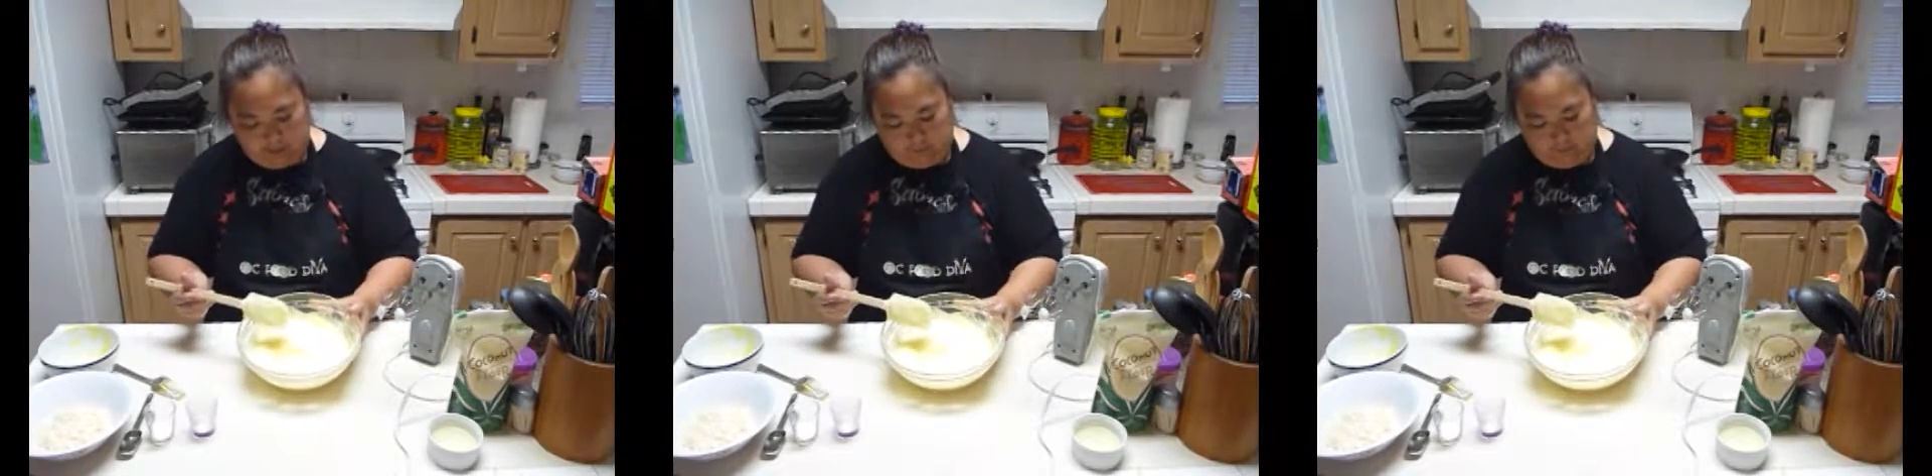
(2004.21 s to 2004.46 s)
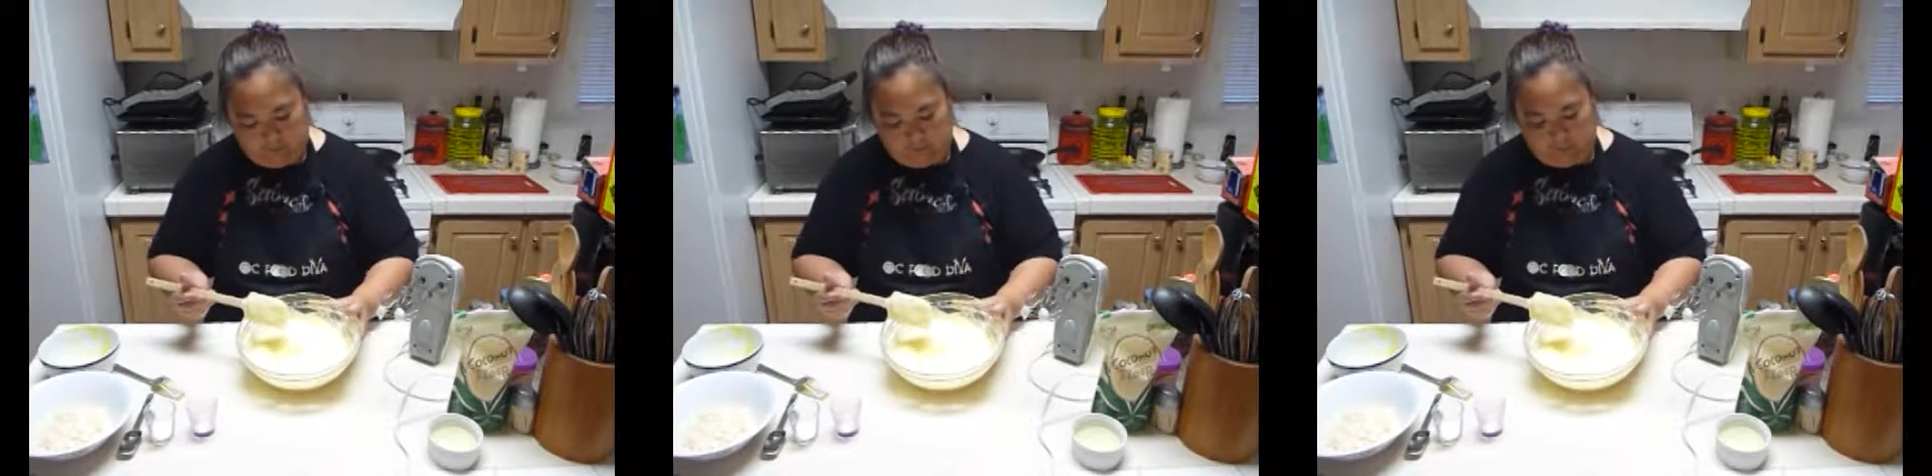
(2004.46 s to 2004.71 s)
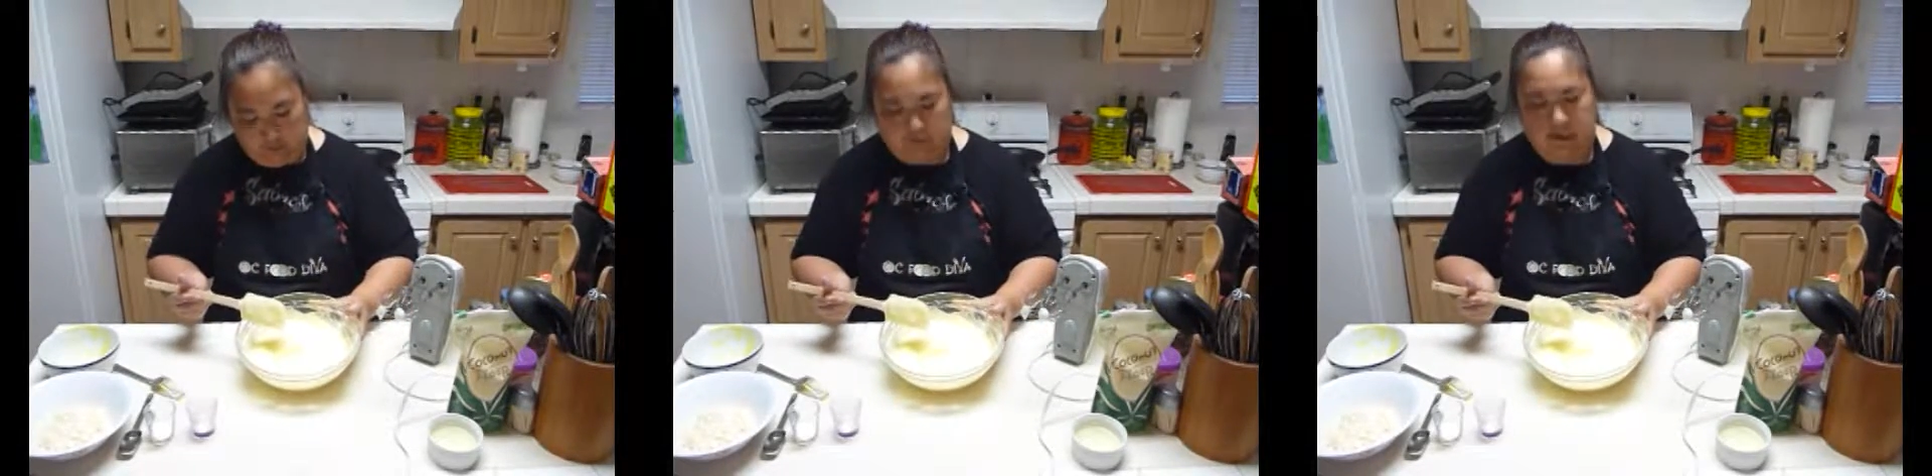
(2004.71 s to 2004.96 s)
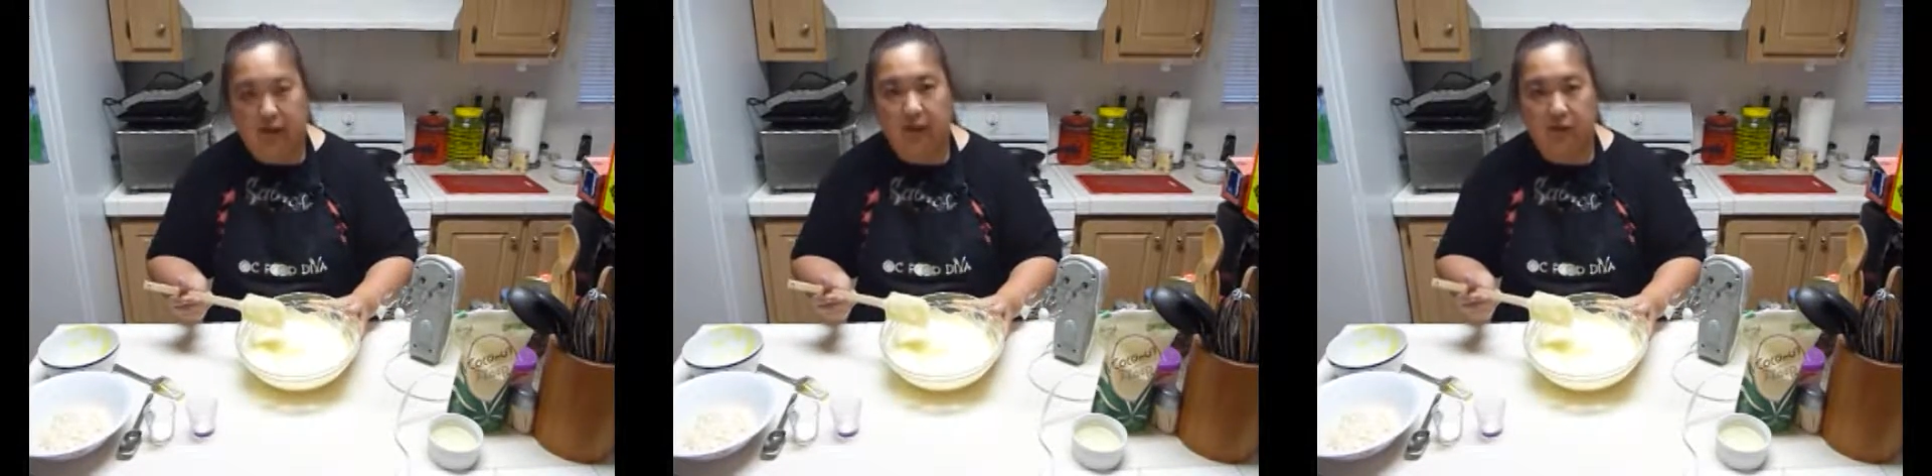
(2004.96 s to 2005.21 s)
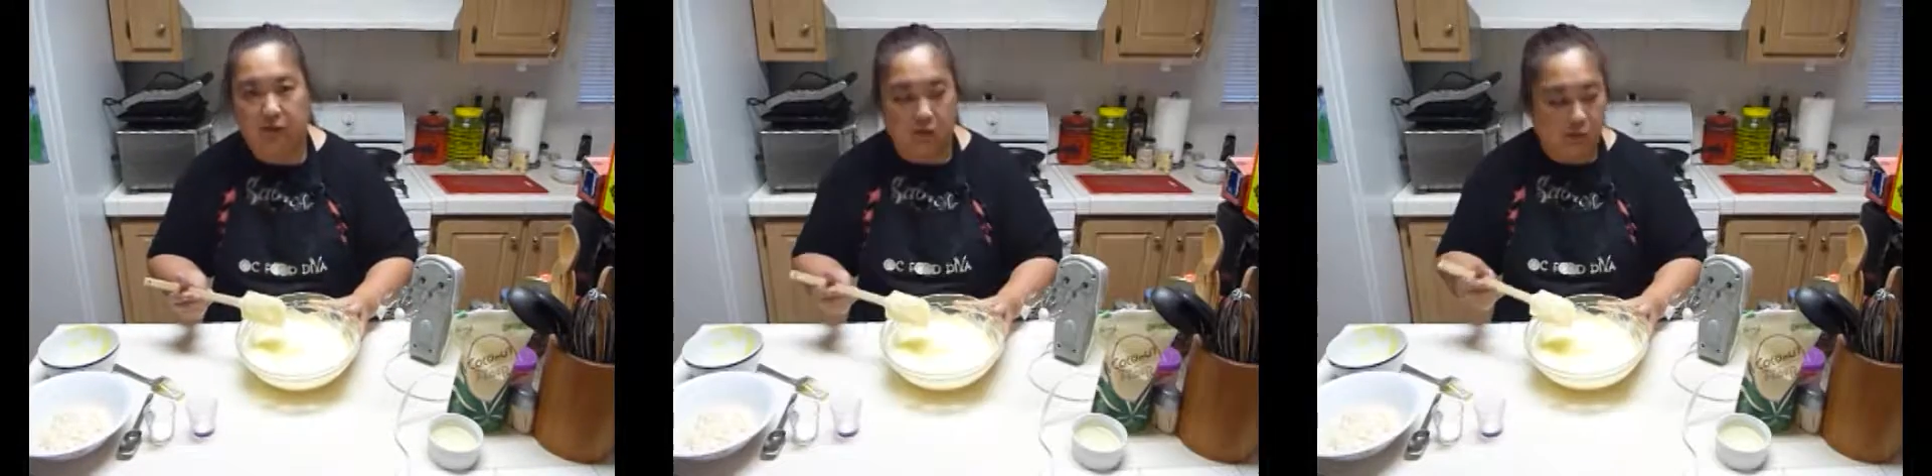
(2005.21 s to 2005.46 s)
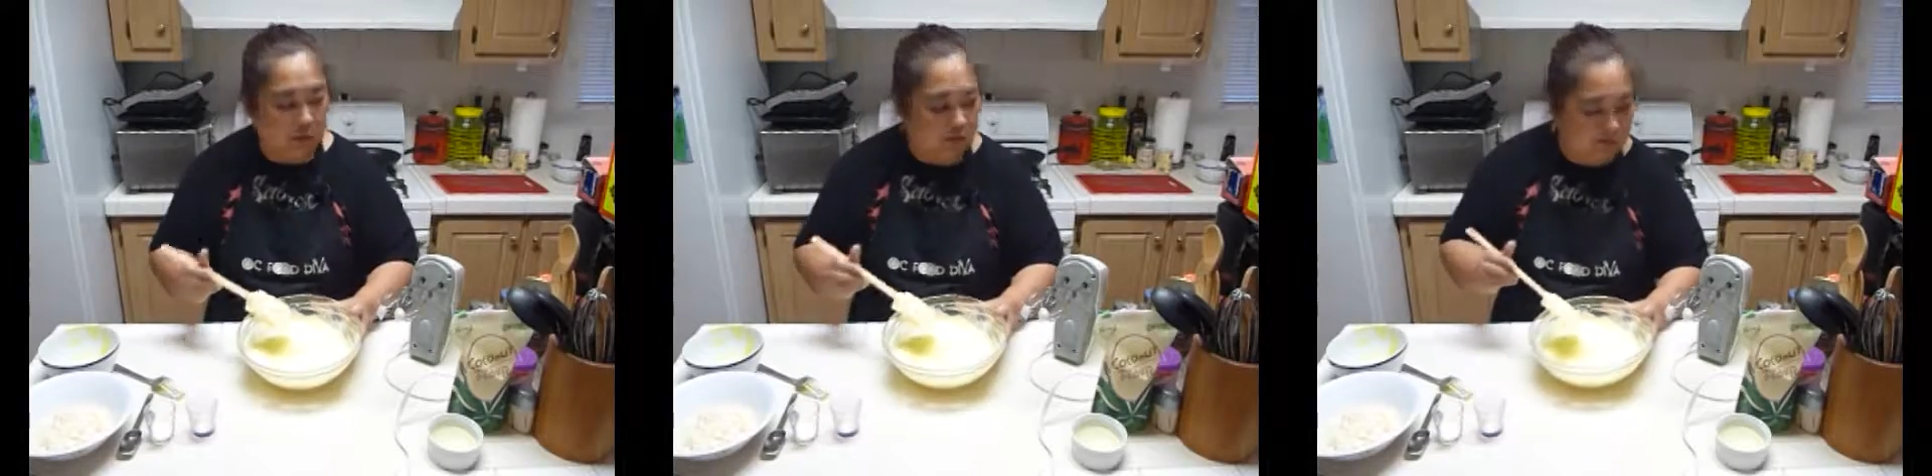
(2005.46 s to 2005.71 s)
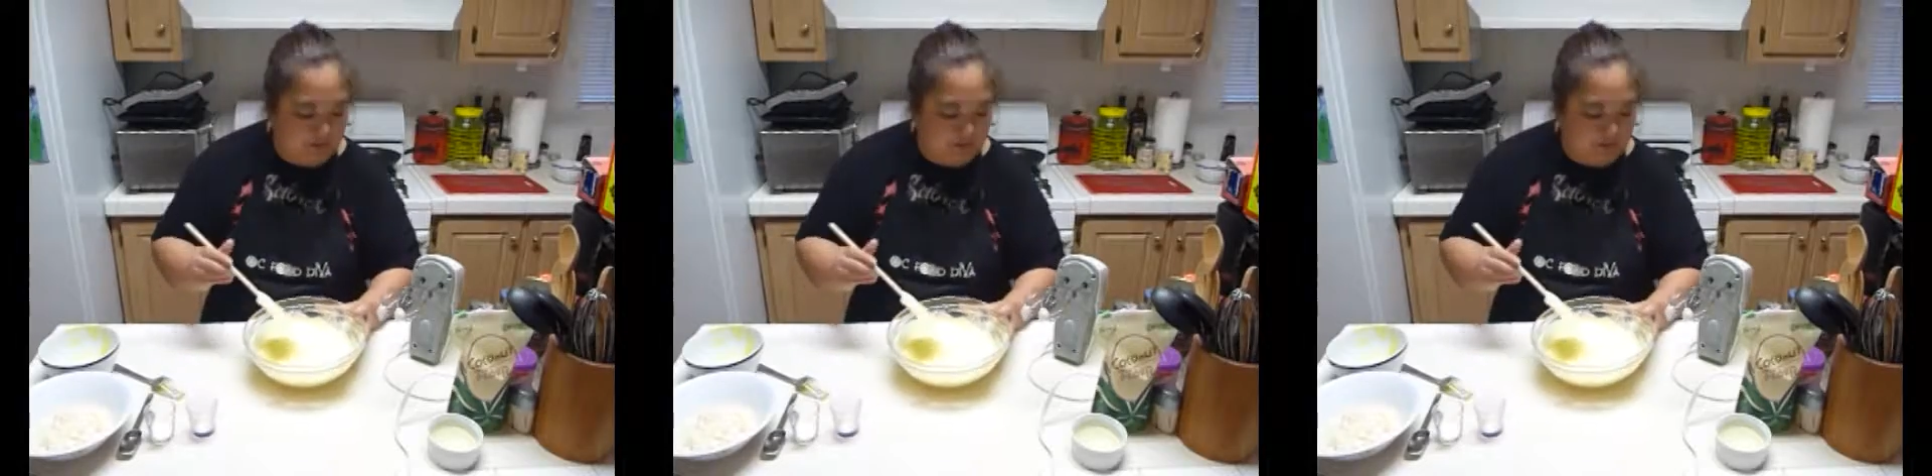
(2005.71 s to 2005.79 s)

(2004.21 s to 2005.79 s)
of like a fluffy custard.